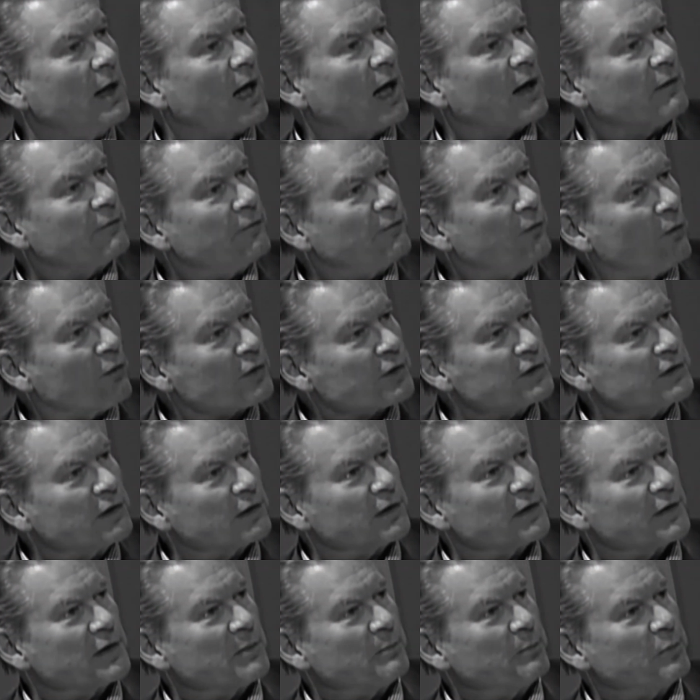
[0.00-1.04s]

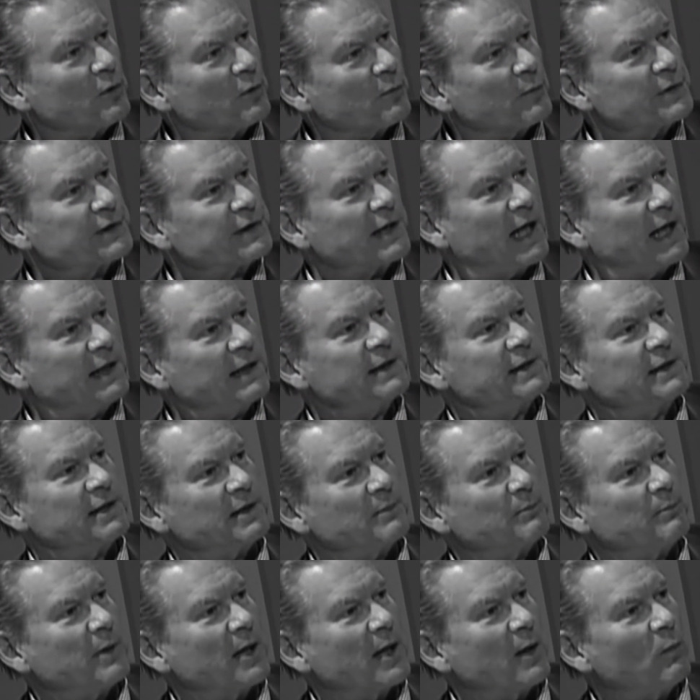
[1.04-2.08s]
Unfortunately, the book was
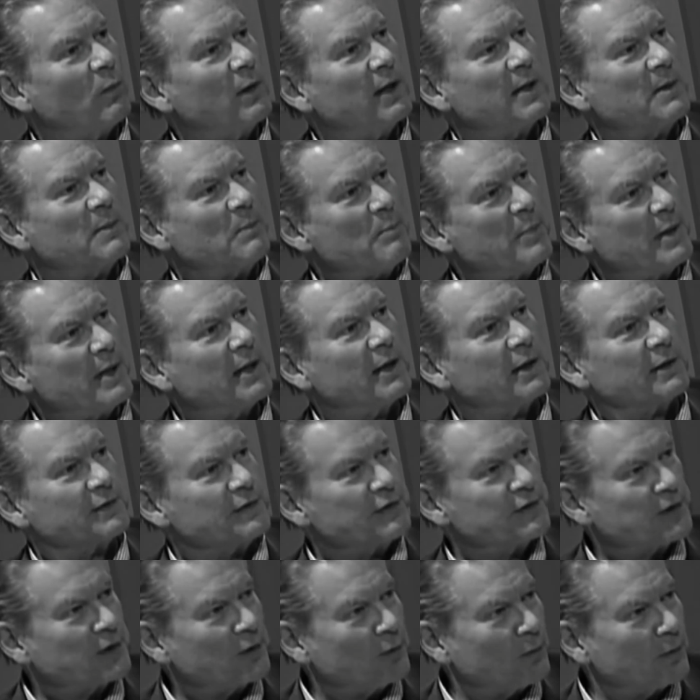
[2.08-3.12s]
edited by William
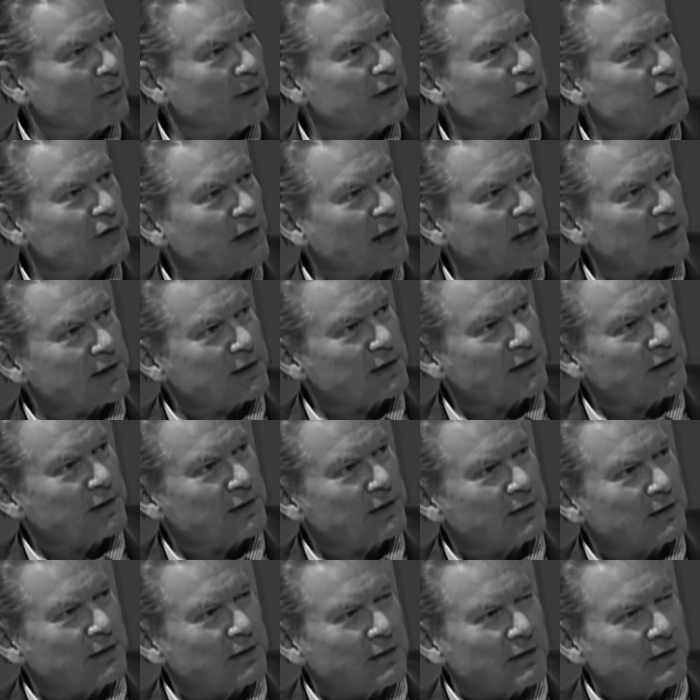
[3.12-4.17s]
Birnes, who injected
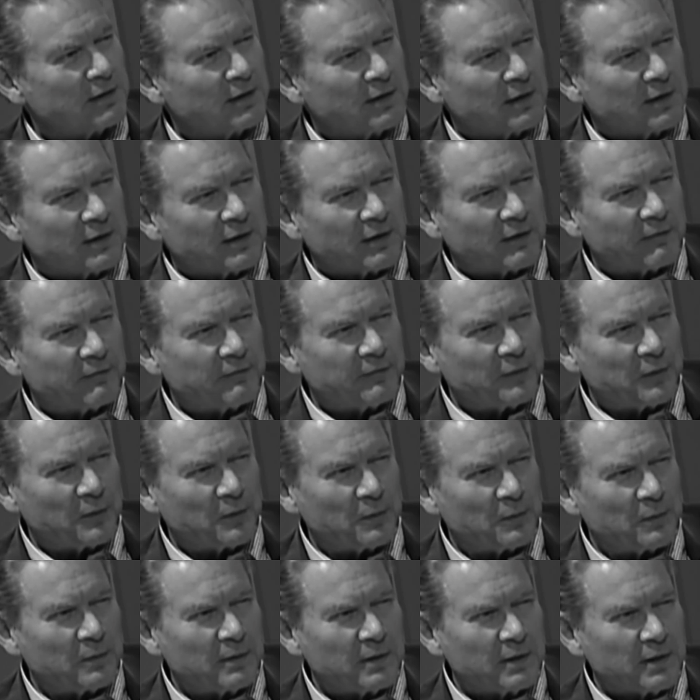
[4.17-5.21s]
a
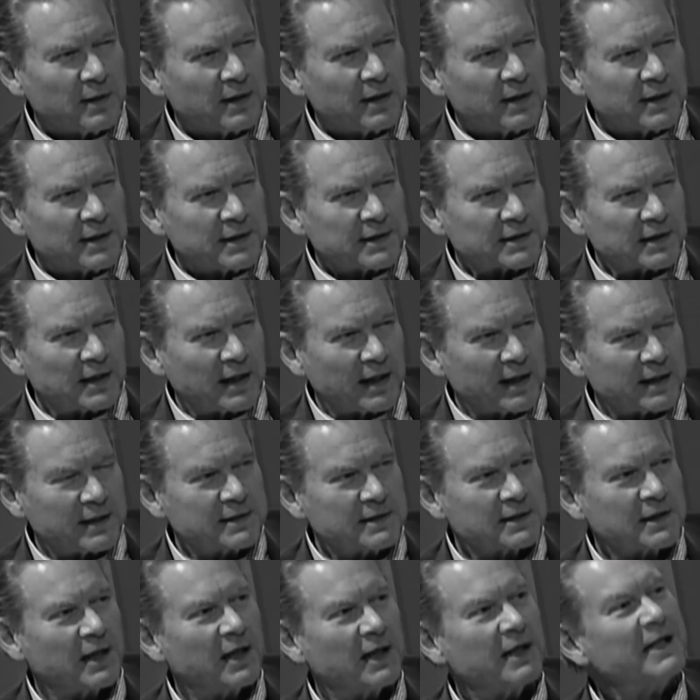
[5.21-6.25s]
few
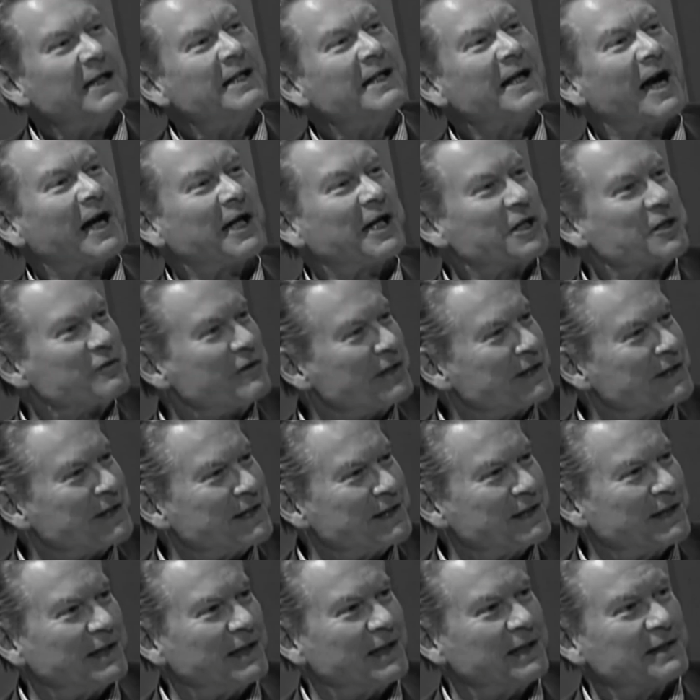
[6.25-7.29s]
slight uh,
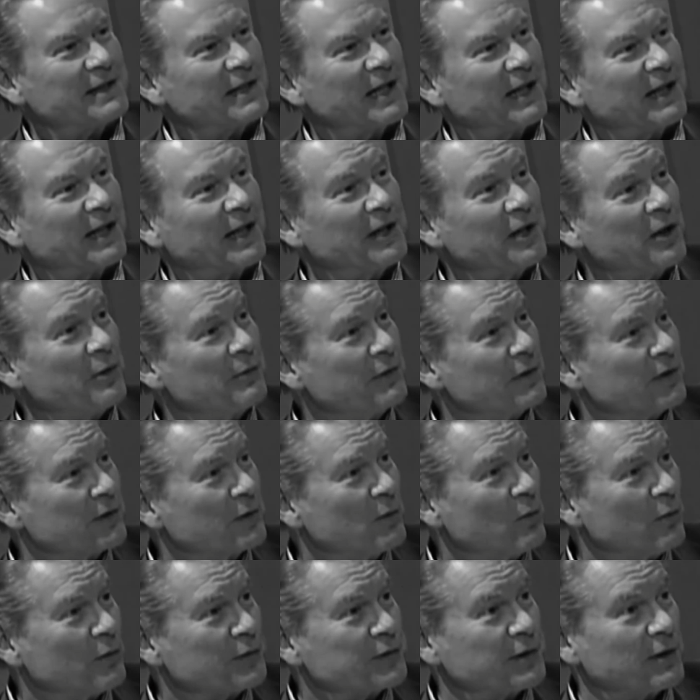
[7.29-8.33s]
inaccuracies in it, and I know that
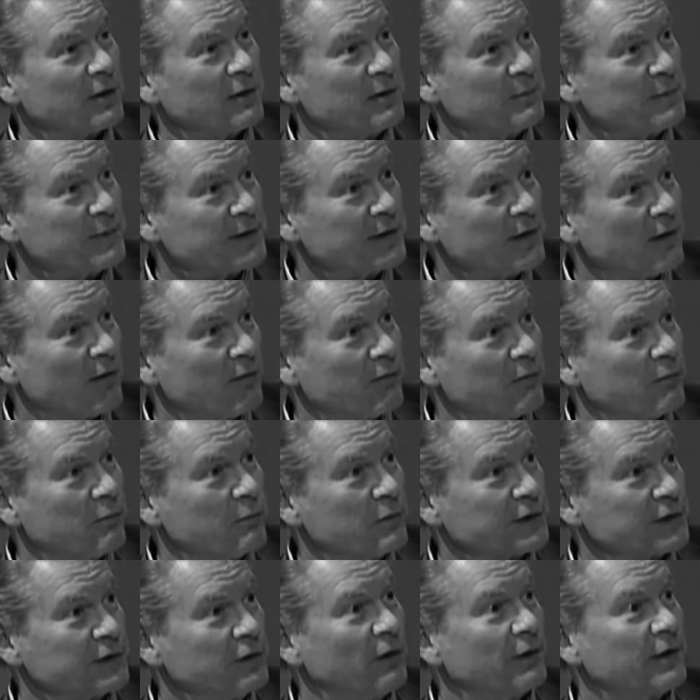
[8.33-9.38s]
Corso himself
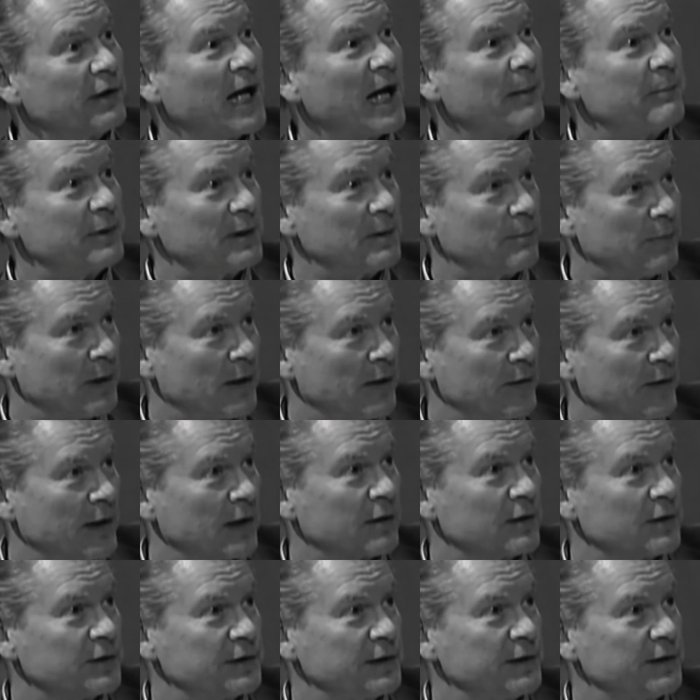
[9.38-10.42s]
was not happy about
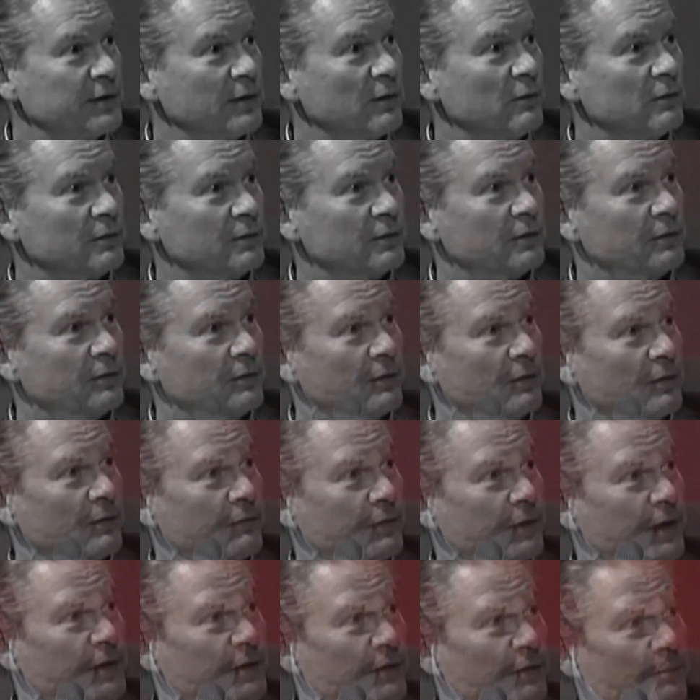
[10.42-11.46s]
that because he told a
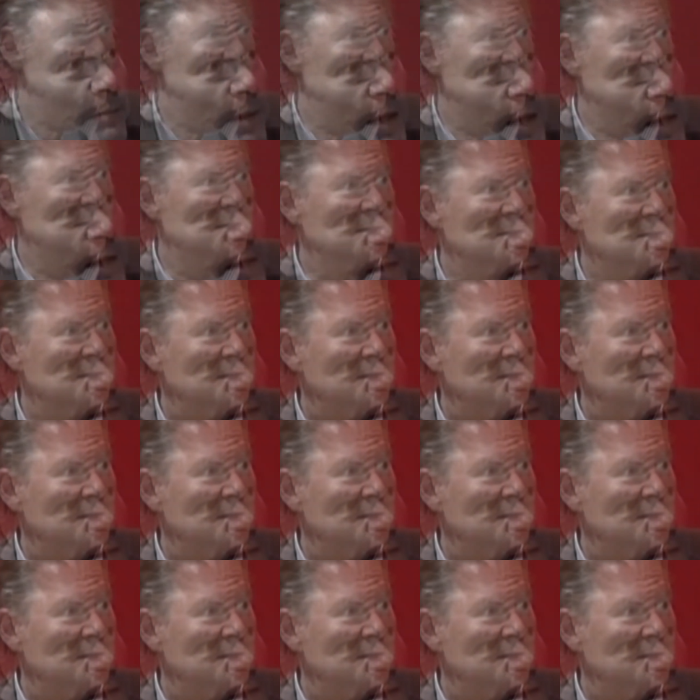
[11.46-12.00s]
friend of mine.